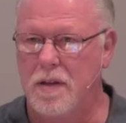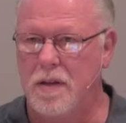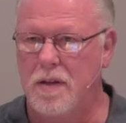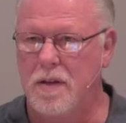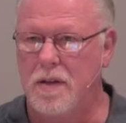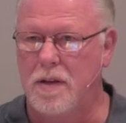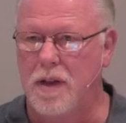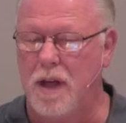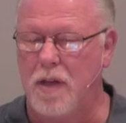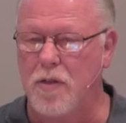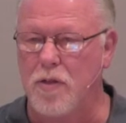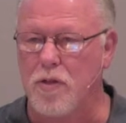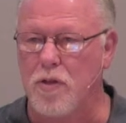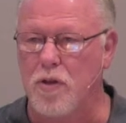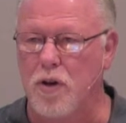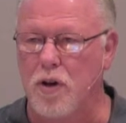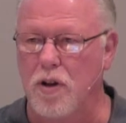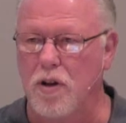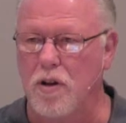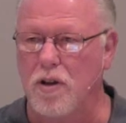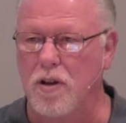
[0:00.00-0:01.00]
Death
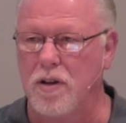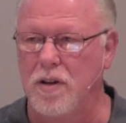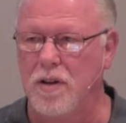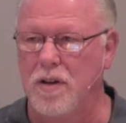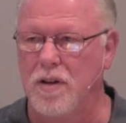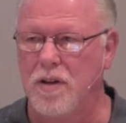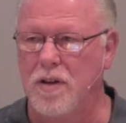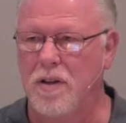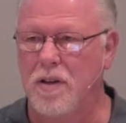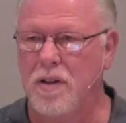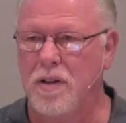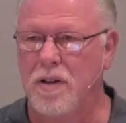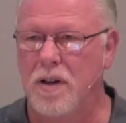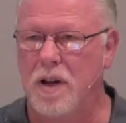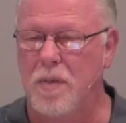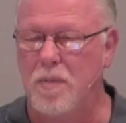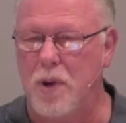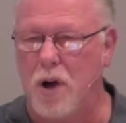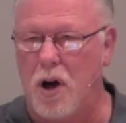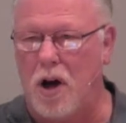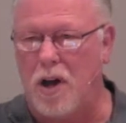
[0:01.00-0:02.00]
took
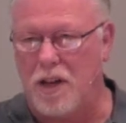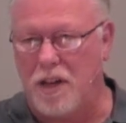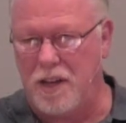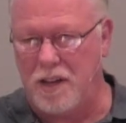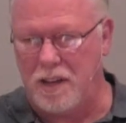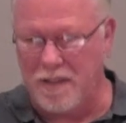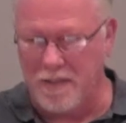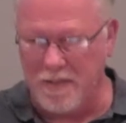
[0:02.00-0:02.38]
a body.